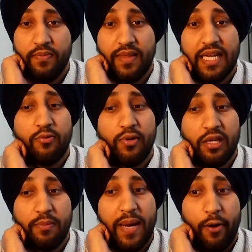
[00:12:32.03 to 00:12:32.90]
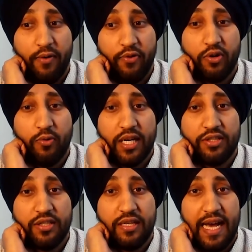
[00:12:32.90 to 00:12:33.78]
That's a really powerful
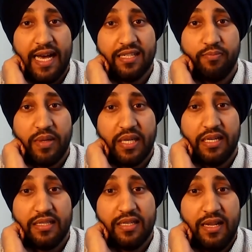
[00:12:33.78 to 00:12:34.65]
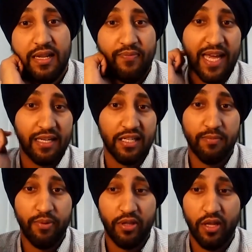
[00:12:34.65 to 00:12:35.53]
question to ask, because that
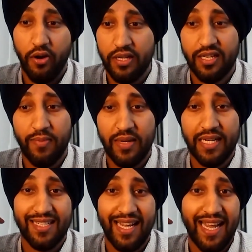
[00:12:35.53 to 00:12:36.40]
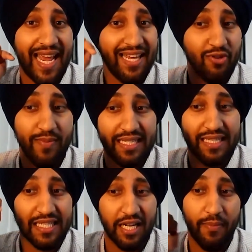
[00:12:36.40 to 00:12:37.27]
doesn't put the onus on me to say, hey, you messed
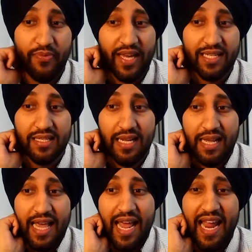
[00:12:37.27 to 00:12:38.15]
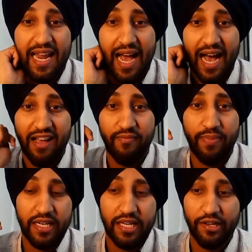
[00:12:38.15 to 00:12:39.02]
this up. That's, hey, I've
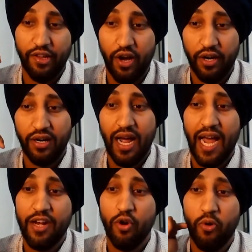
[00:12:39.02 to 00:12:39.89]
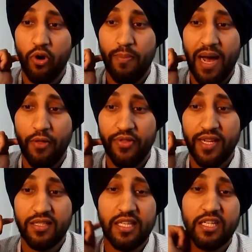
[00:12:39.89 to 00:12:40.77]
been here longer, I know more about
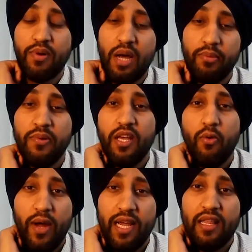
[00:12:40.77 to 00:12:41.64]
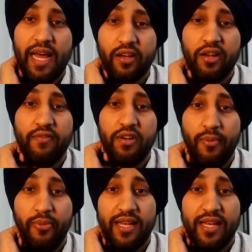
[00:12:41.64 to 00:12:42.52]
this. There's probably a way that I could have
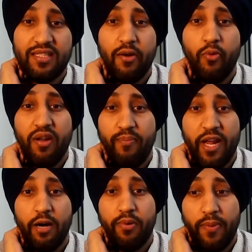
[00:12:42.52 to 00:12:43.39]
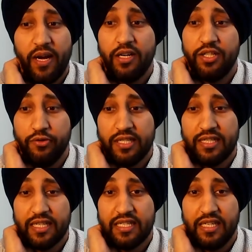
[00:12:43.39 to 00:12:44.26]
done this that would have better prepared you to
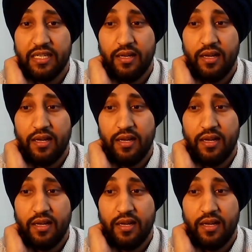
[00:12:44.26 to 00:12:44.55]
succeed.